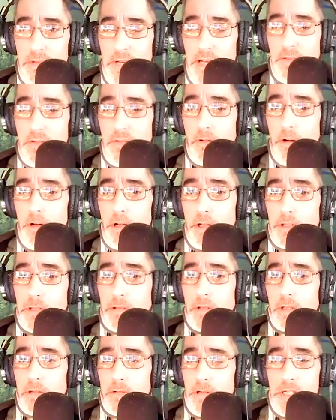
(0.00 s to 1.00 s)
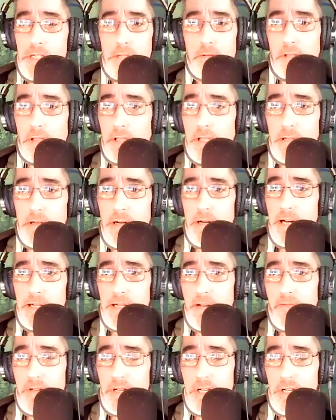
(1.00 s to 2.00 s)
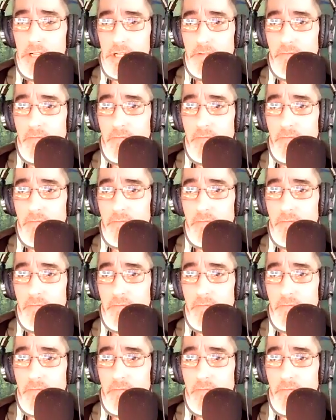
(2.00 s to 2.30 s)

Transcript: and they're ultra crystal clear, high definition